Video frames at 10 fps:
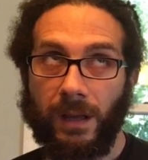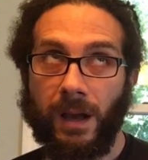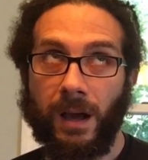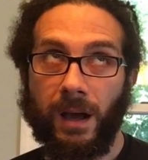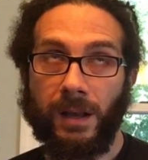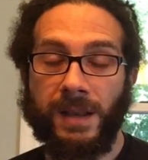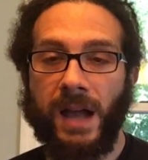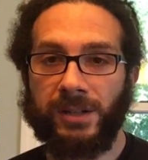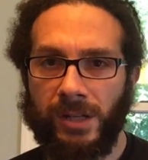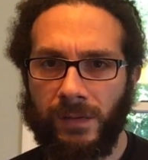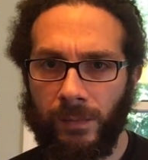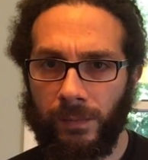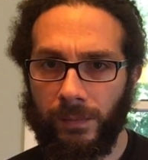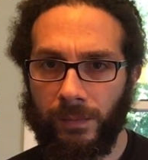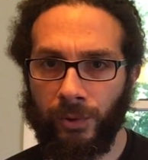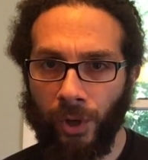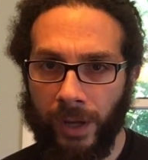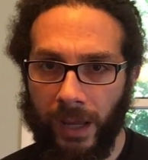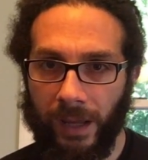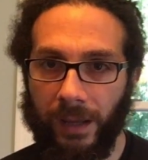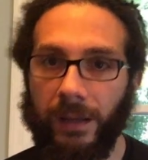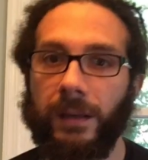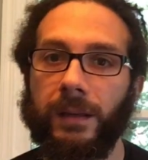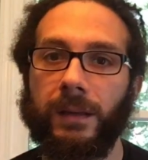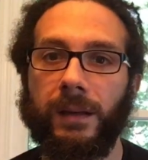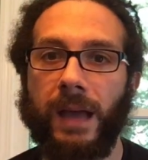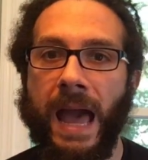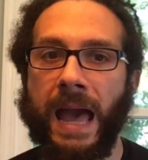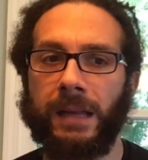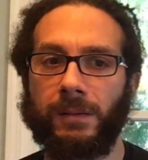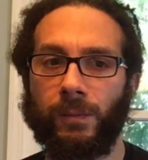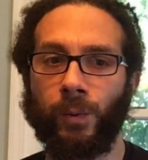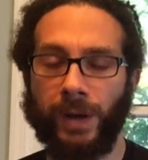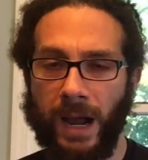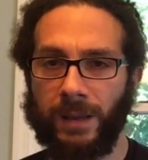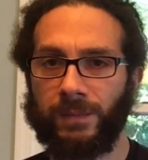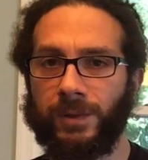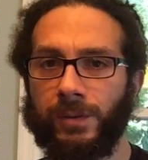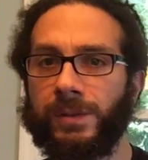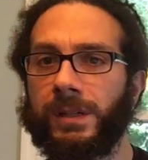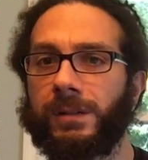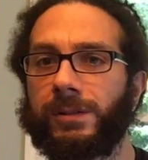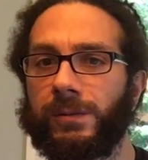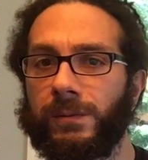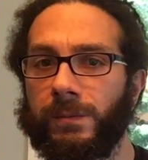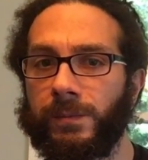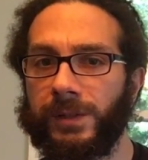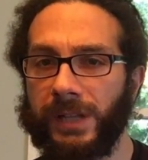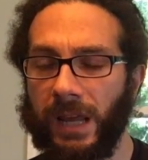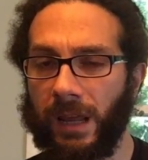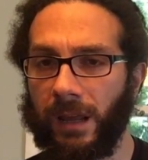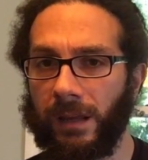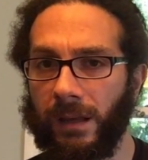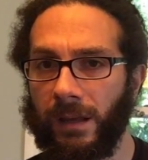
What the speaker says: not just from looking at what I'm using to sing